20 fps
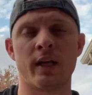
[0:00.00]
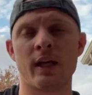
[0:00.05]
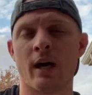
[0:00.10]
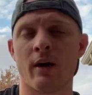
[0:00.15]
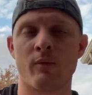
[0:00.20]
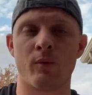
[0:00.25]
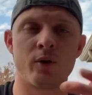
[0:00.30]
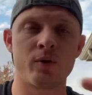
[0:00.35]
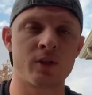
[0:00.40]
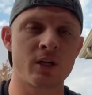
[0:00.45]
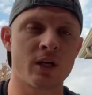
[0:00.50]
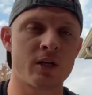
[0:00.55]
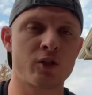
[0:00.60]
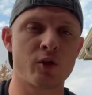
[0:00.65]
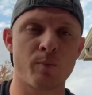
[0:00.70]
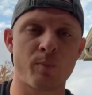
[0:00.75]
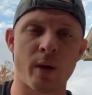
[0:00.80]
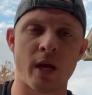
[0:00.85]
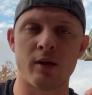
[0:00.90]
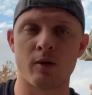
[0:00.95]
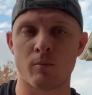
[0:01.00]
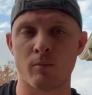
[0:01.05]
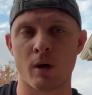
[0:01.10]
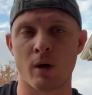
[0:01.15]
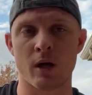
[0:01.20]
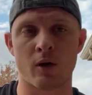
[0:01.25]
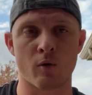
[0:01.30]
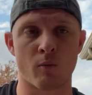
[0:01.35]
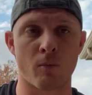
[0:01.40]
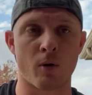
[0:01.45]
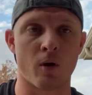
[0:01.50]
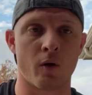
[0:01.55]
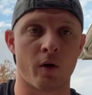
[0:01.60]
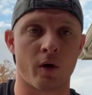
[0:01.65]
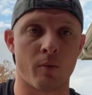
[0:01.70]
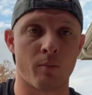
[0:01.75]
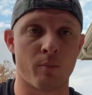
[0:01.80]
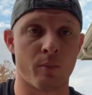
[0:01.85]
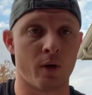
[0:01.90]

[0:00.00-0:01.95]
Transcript: Yeah, when you touch your paint, you're micro-marring it,